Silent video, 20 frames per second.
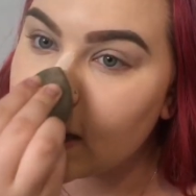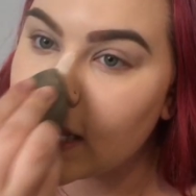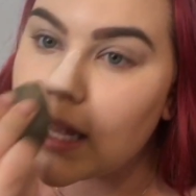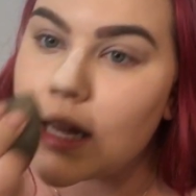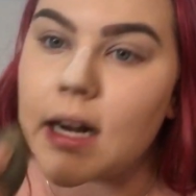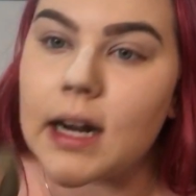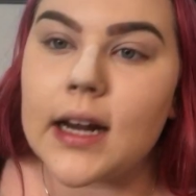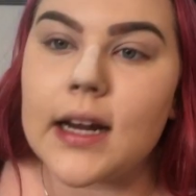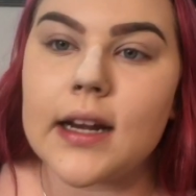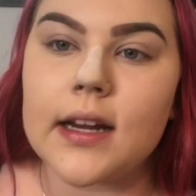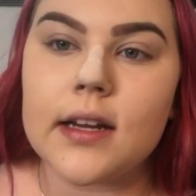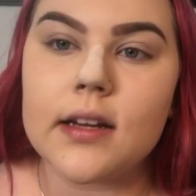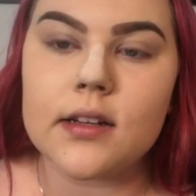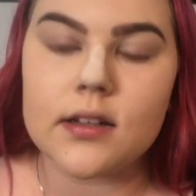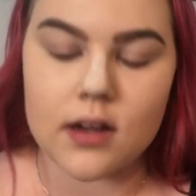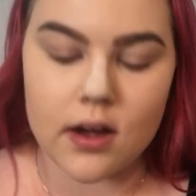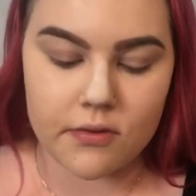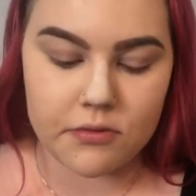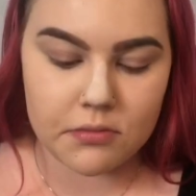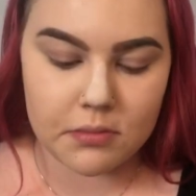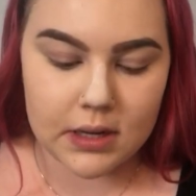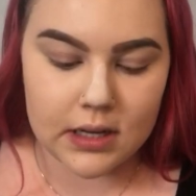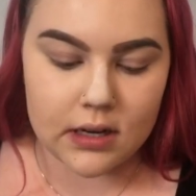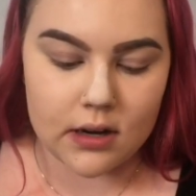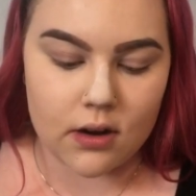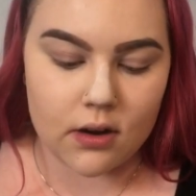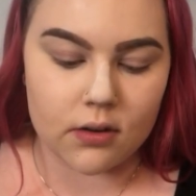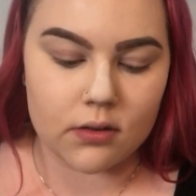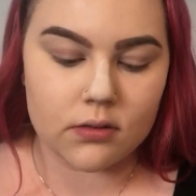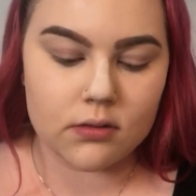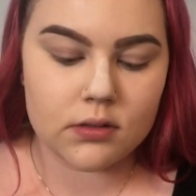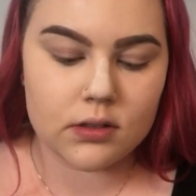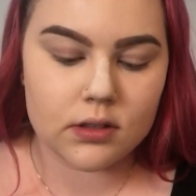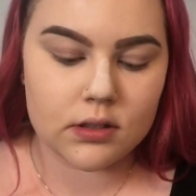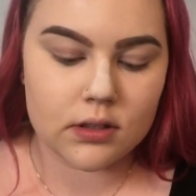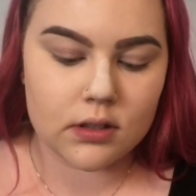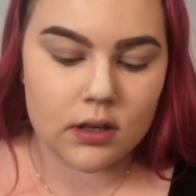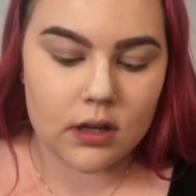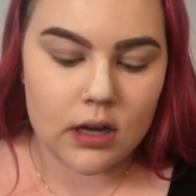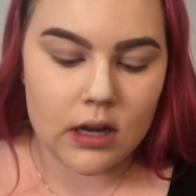and I cover my
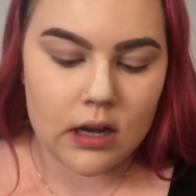nose